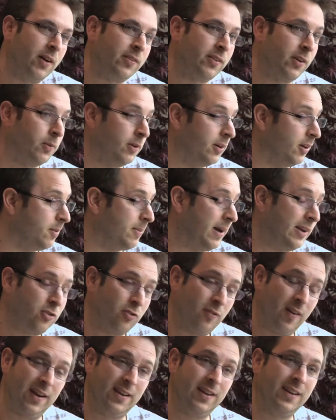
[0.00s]
I said, "I want to learn about
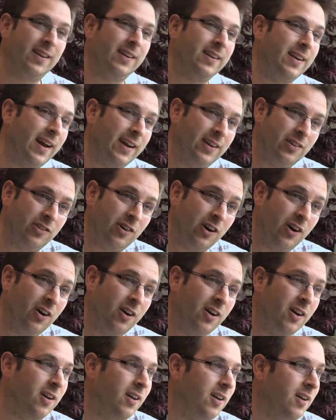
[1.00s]
training and
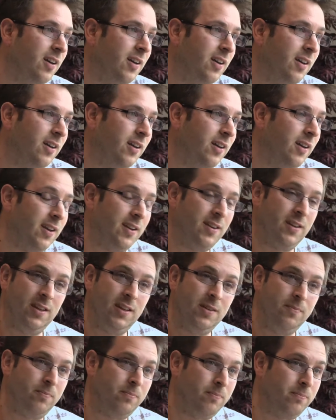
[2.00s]
HR." and
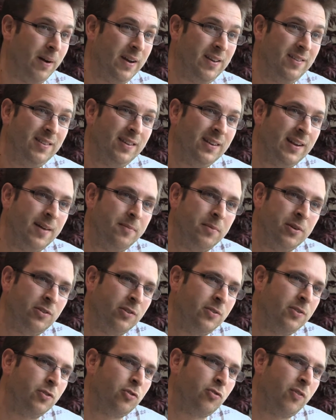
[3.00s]
he basically let me
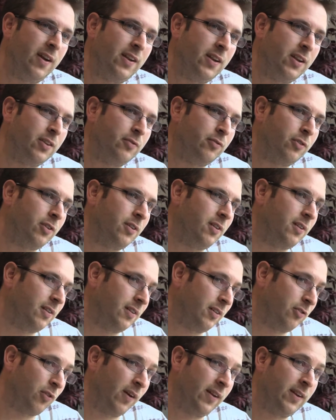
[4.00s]
do the training and
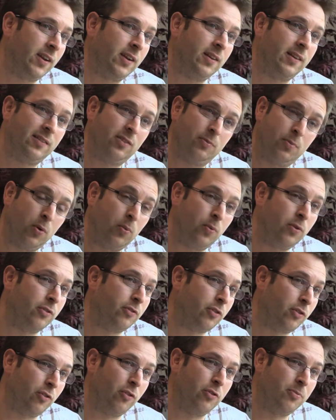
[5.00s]
training and support with the
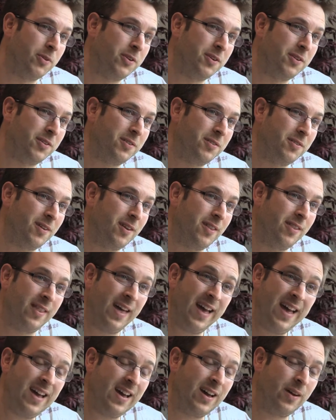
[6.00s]
recruitment
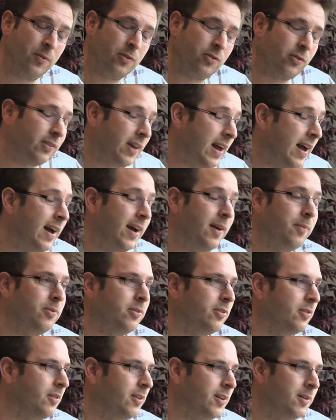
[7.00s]
there, which was
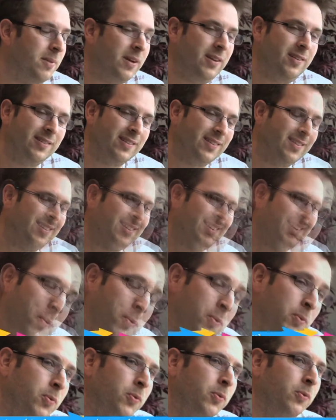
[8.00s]
absolutely amazing.
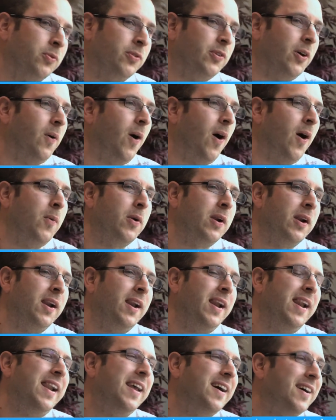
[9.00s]
Oh, so I would
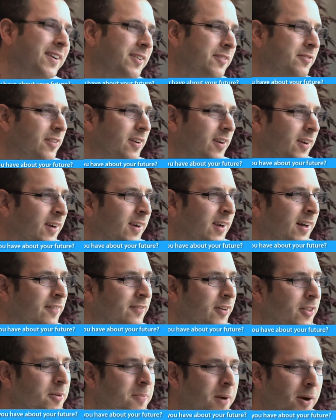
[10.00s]
love,
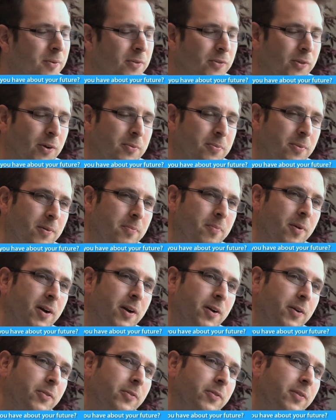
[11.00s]
love at the moment to open up my
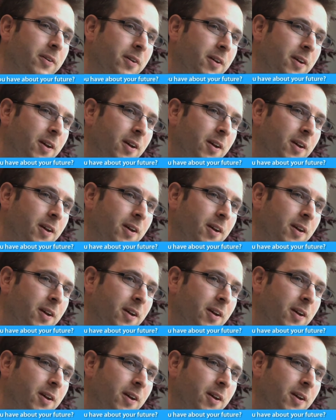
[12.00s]
own,